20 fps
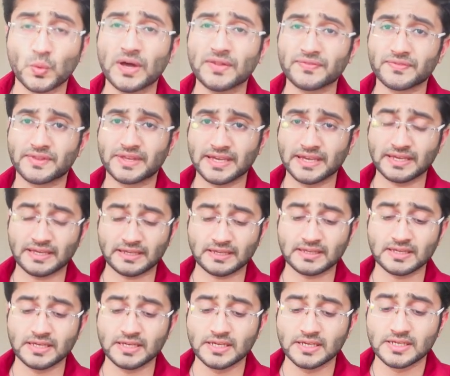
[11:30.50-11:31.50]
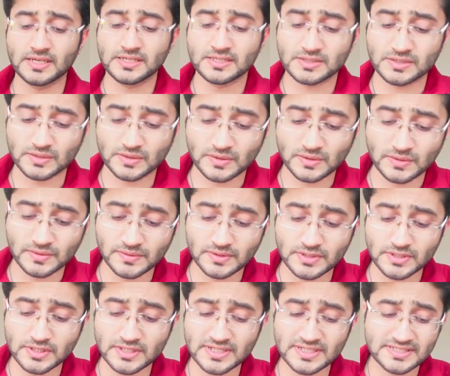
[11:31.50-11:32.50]
into one thing.
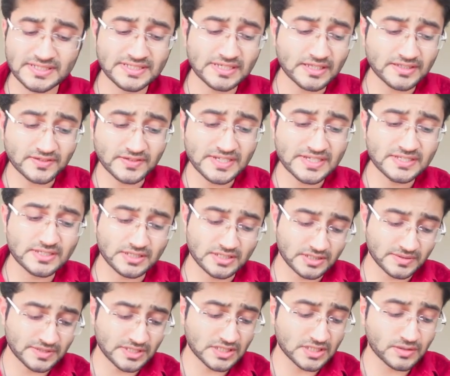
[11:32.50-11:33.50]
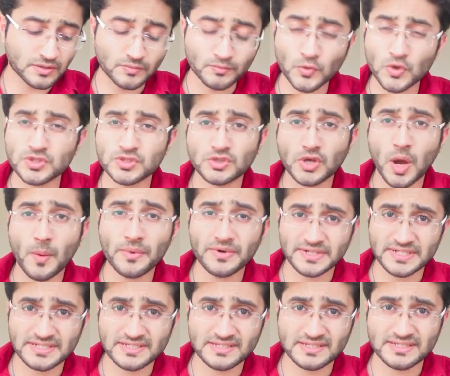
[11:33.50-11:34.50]
So these are the reasons. These are the most
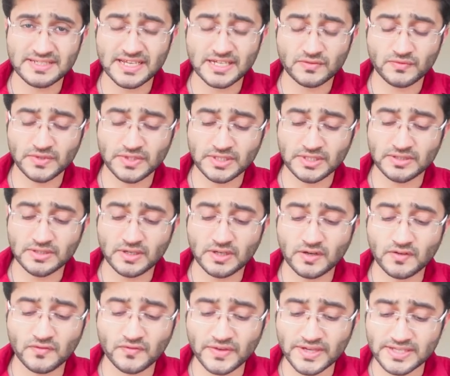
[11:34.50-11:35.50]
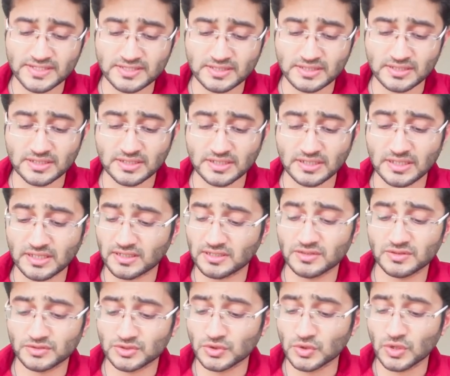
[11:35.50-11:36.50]
common reasons that we face in
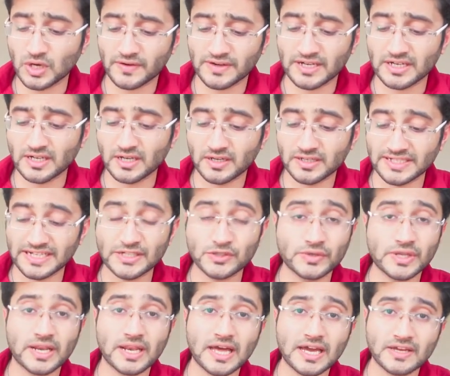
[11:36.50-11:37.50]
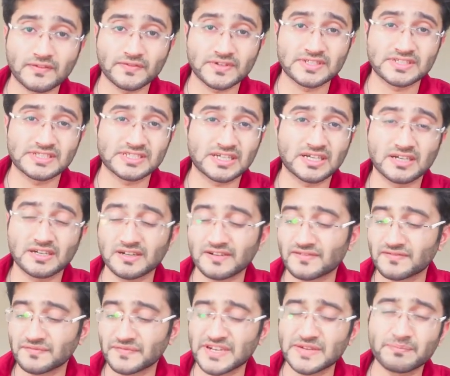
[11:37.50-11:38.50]
do in our day-to-day life. It is
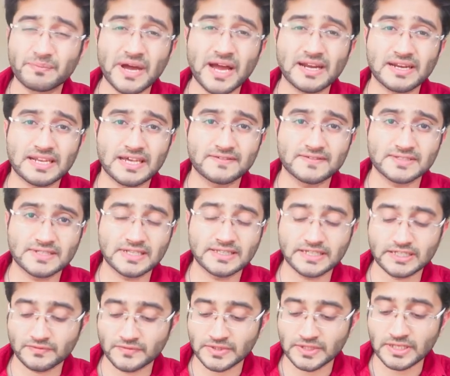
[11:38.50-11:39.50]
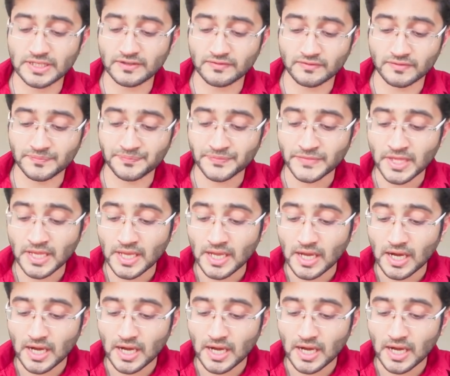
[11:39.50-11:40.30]
a very bad lifestyle that we live.